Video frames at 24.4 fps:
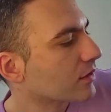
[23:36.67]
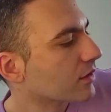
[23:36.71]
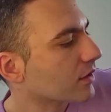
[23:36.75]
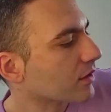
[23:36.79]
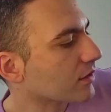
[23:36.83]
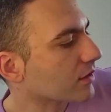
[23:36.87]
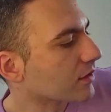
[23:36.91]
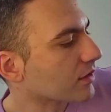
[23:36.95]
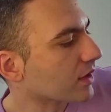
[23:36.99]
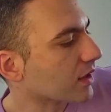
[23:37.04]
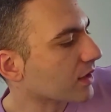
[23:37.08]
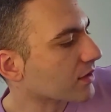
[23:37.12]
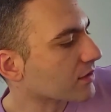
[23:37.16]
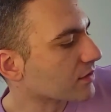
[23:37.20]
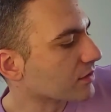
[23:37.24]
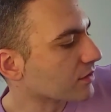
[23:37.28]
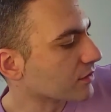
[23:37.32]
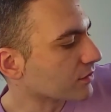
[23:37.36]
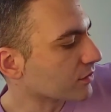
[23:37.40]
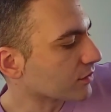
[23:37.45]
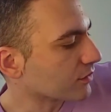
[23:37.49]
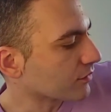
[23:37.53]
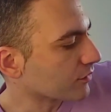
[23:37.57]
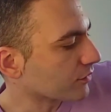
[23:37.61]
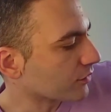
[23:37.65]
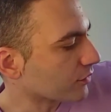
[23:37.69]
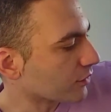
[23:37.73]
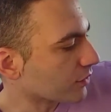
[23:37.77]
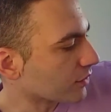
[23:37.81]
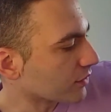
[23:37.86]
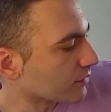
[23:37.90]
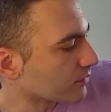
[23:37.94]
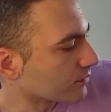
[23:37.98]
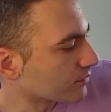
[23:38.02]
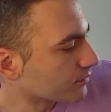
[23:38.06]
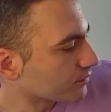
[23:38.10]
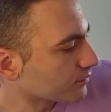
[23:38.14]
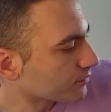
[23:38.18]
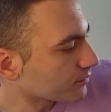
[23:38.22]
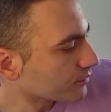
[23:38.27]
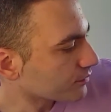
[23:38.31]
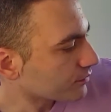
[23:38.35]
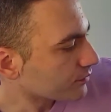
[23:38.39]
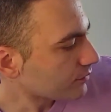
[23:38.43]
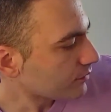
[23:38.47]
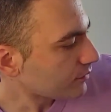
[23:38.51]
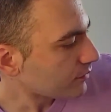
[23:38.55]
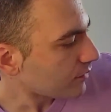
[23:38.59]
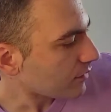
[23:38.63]
think that's the term for it,
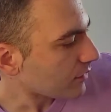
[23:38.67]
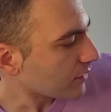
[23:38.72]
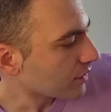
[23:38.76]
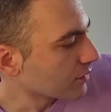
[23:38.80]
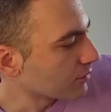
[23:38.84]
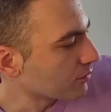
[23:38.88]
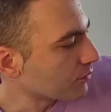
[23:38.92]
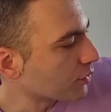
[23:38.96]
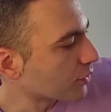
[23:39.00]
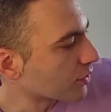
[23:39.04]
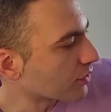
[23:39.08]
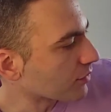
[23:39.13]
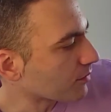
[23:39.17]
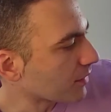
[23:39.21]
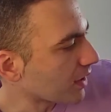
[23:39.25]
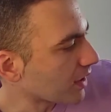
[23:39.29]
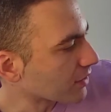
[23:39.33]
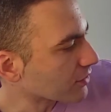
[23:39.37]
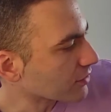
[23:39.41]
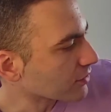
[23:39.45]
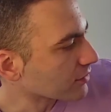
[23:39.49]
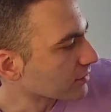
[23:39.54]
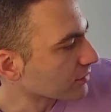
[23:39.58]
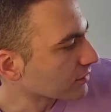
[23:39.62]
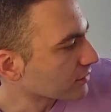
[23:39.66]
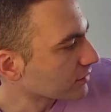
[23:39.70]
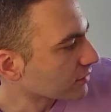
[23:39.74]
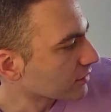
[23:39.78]
book matched.